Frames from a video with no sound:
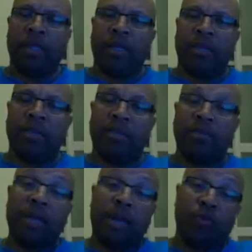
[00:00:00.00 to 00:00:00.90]
Because
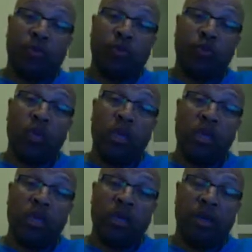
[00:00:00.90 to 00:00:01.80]
sometimes when
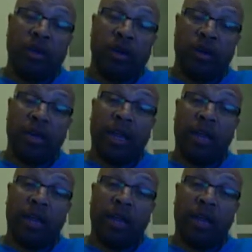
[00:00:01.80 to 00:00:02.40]
we are in our